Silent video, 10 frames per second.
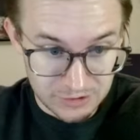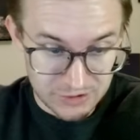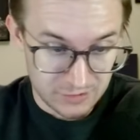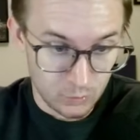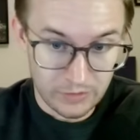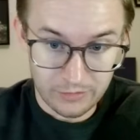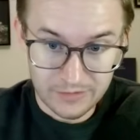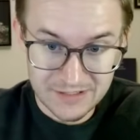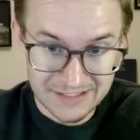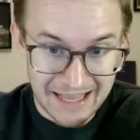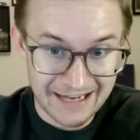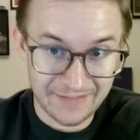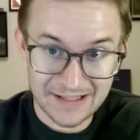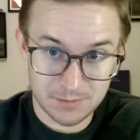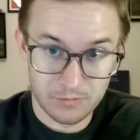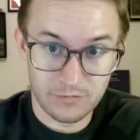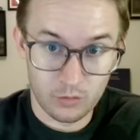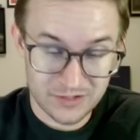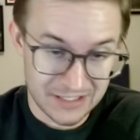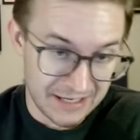is a weird stat, and that's before
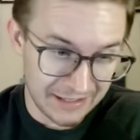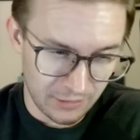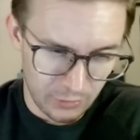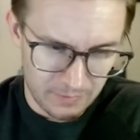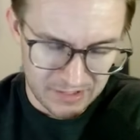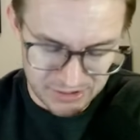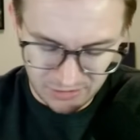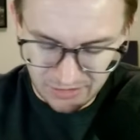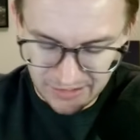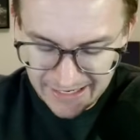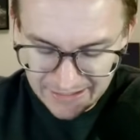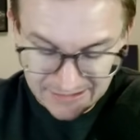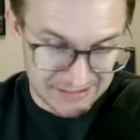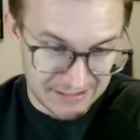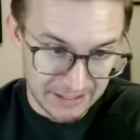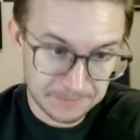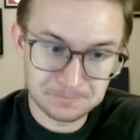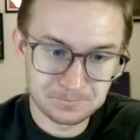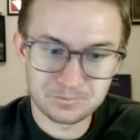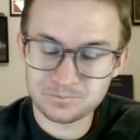tonight, although I'm not sure he had any tonight.
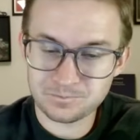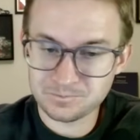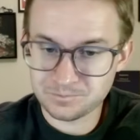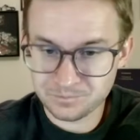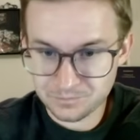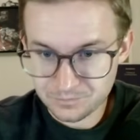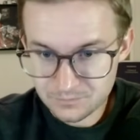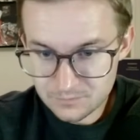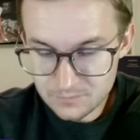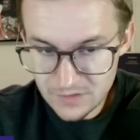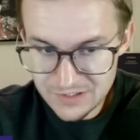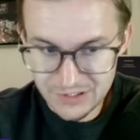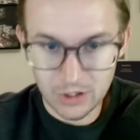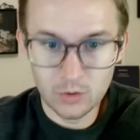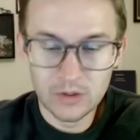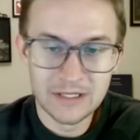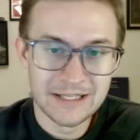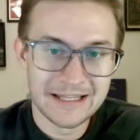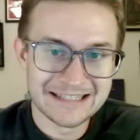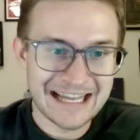So
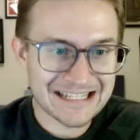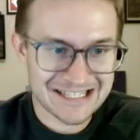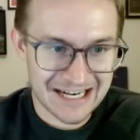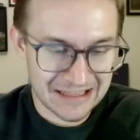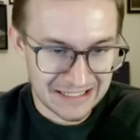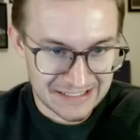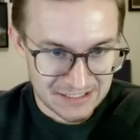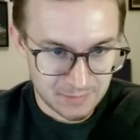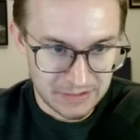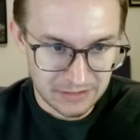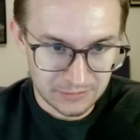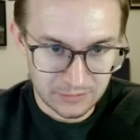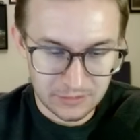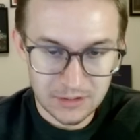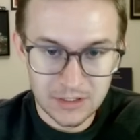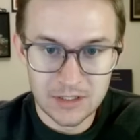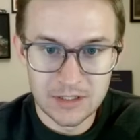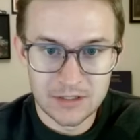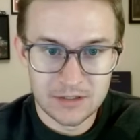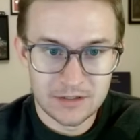that side of things has been a little
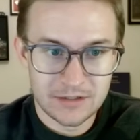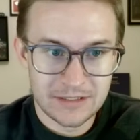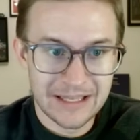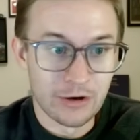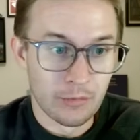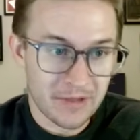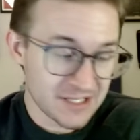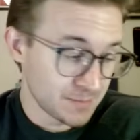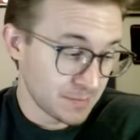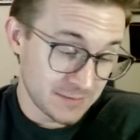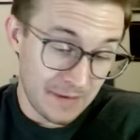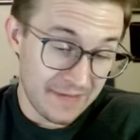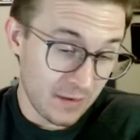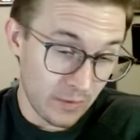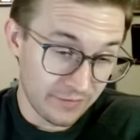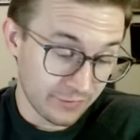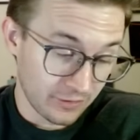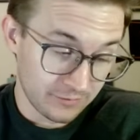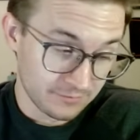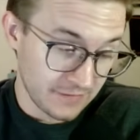hit or miss, but it's been that way
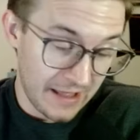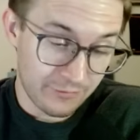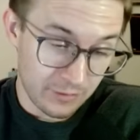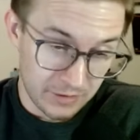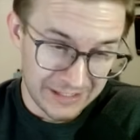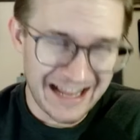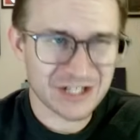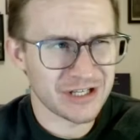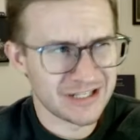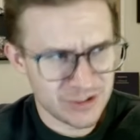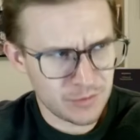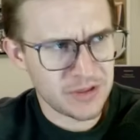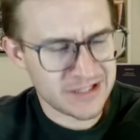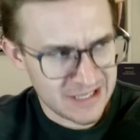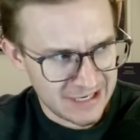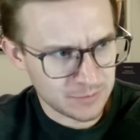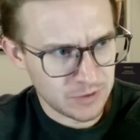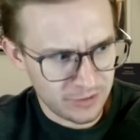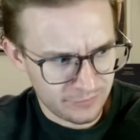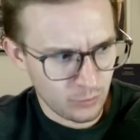for everybody. Actually, I do think he had one
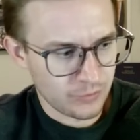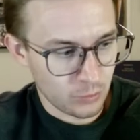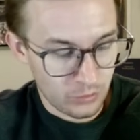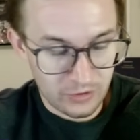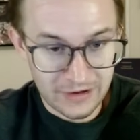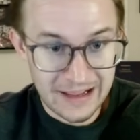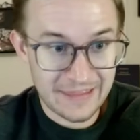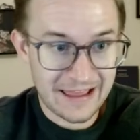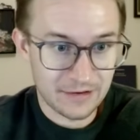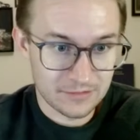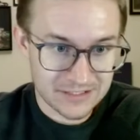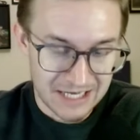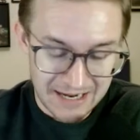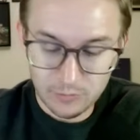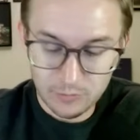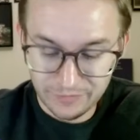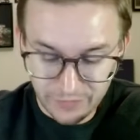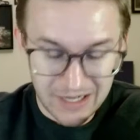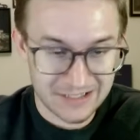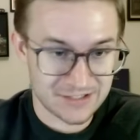in the fourth quarter today, that time when
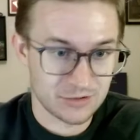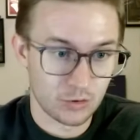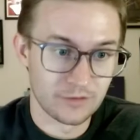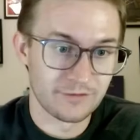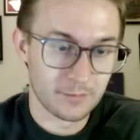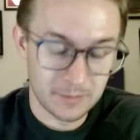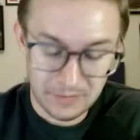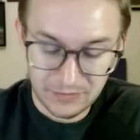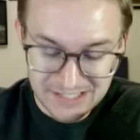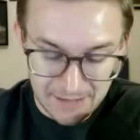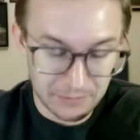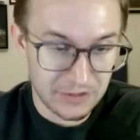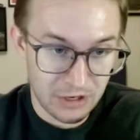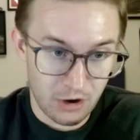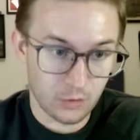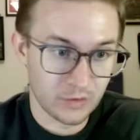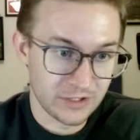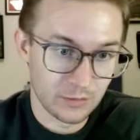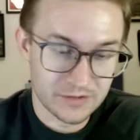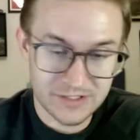Fox stole it from him at the top of the arc when he
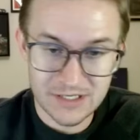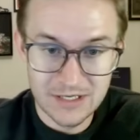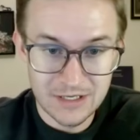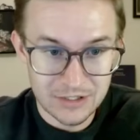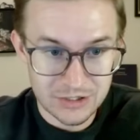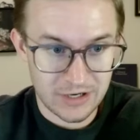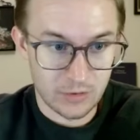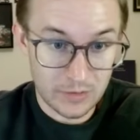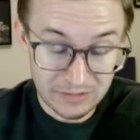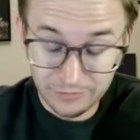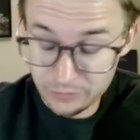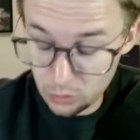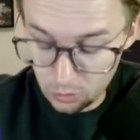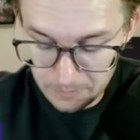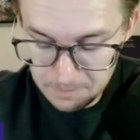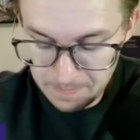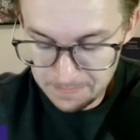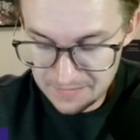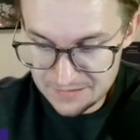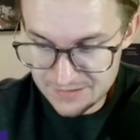was trying to read the floor.
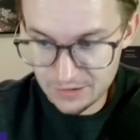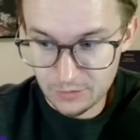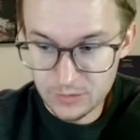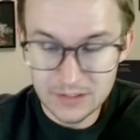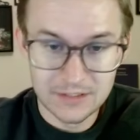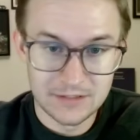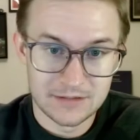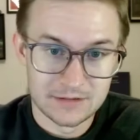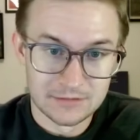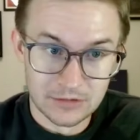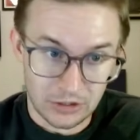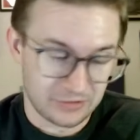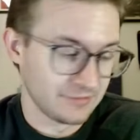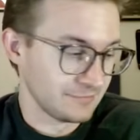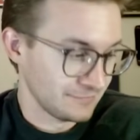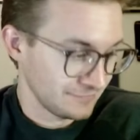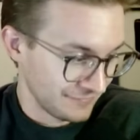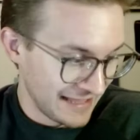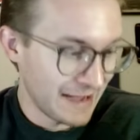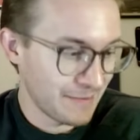So, look,
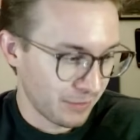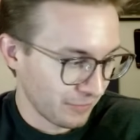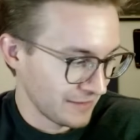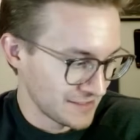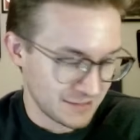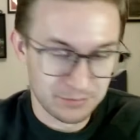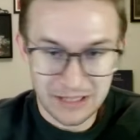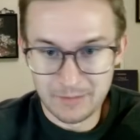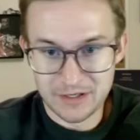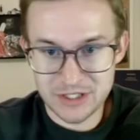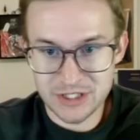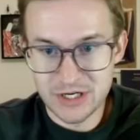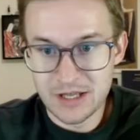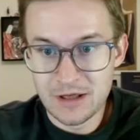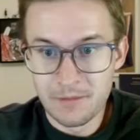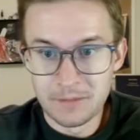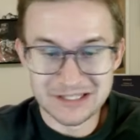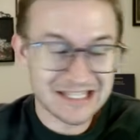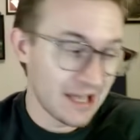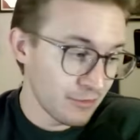that part is the blemish. But
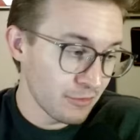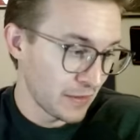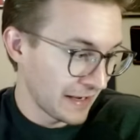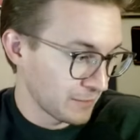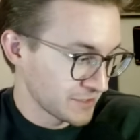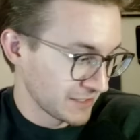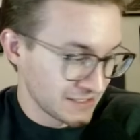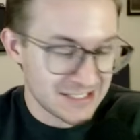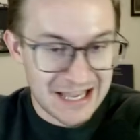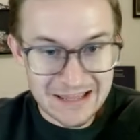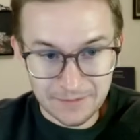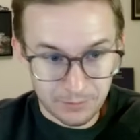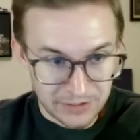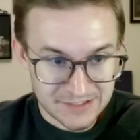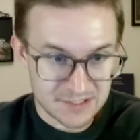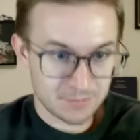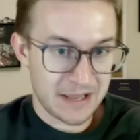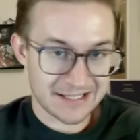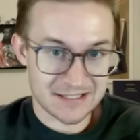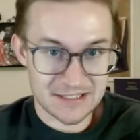the other thing I was going to say that brings us
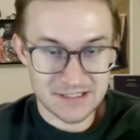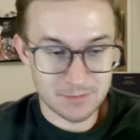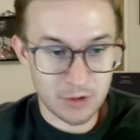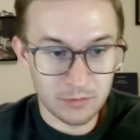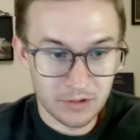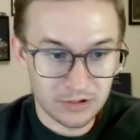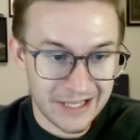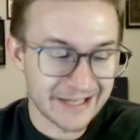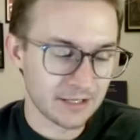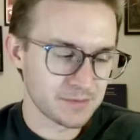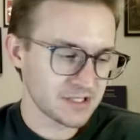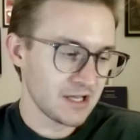back to these small ball lineups